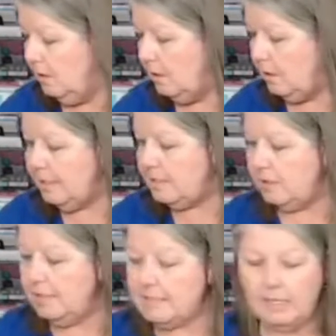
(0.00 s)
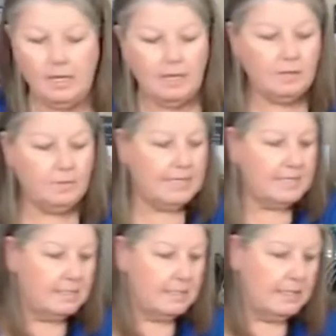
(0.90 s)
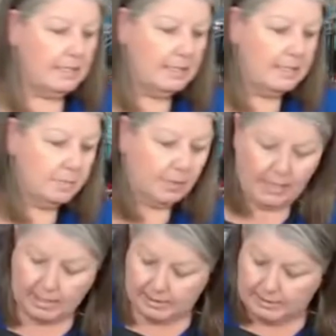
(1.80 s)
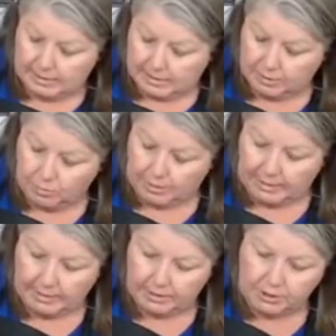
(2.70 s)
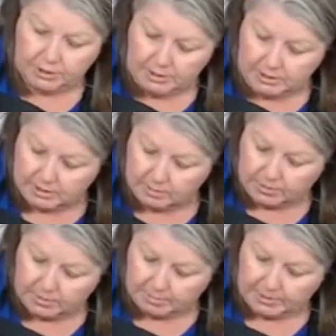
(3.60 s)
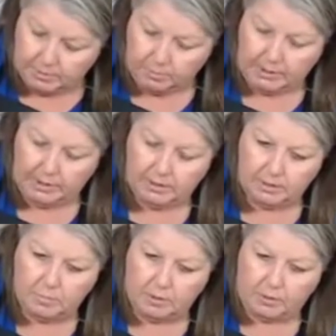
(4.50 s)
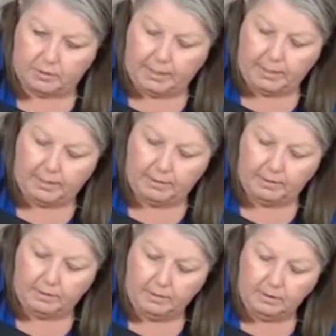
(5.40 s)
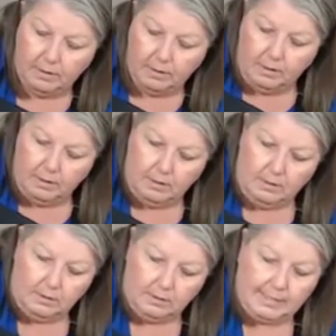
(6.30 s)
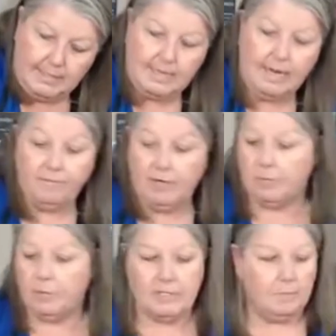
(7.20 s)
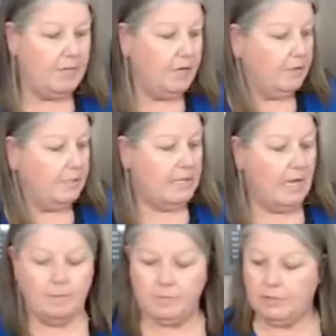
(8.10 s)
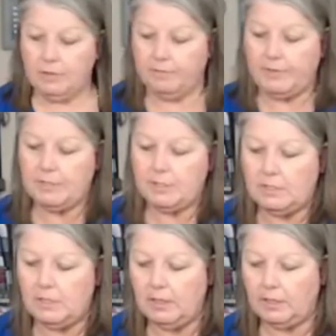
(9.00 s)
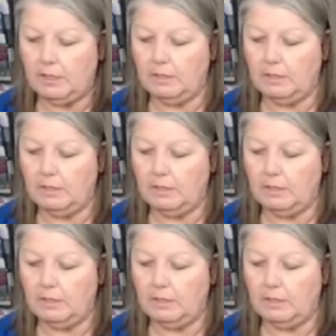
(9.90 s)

All right, so let's cut the rest of these. We're cutting these at 20 inches. Where's my 20 inch mark right here? I guess I have numbers up there at the top too if I just look.